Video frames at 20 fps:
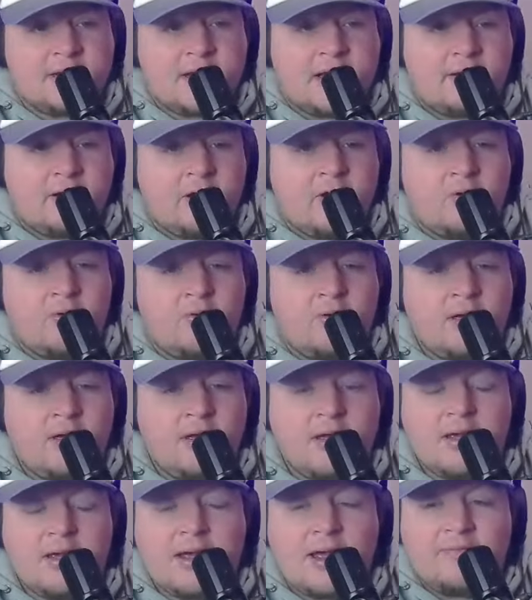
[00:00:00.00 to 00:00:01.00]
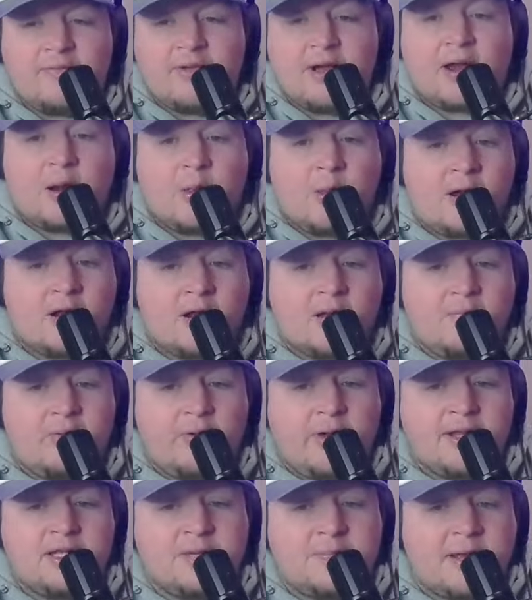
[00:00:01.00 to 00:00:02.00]
And I know I've gotten a lot of
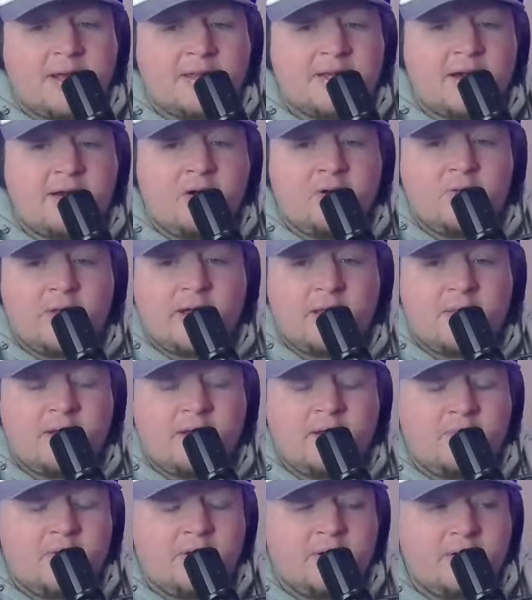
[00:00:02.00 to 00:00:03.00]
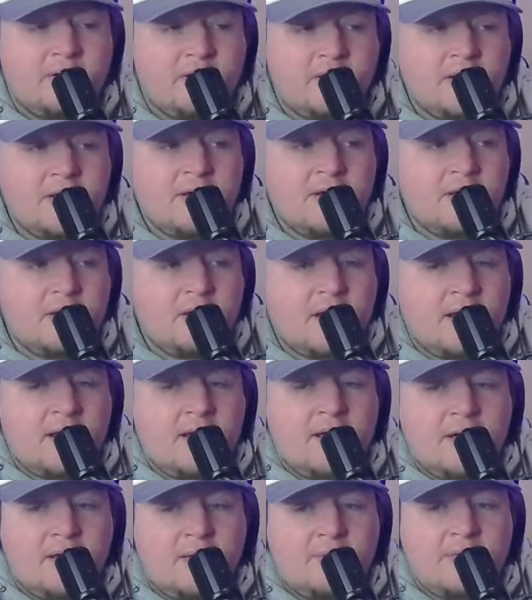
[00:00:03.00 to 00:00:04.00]
complaints about that here lately, but
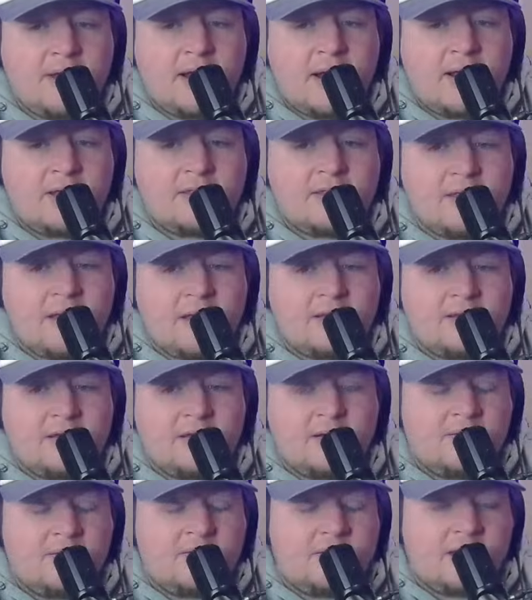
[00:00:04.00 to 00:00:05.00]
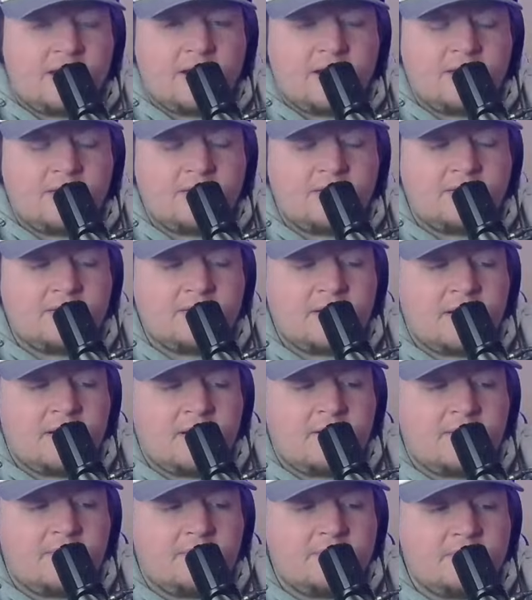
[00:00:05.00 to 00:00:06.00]
at the end of the day,
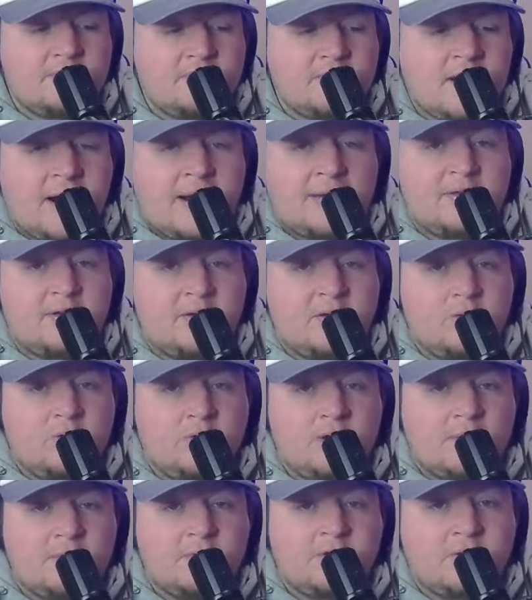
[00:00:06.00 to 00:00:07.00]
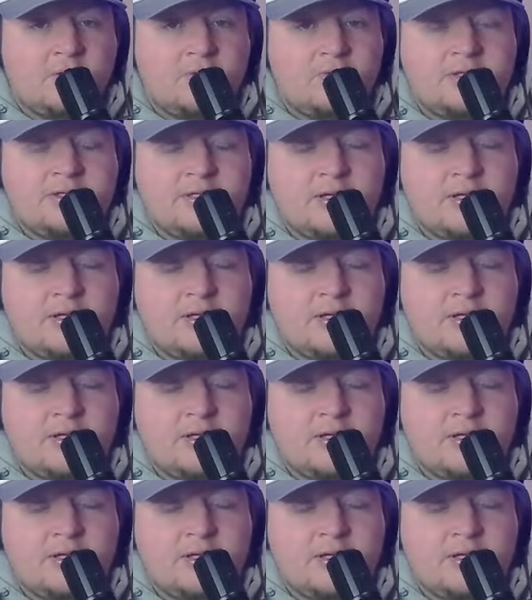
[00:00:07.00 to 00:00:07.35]
I have to do what I'm told.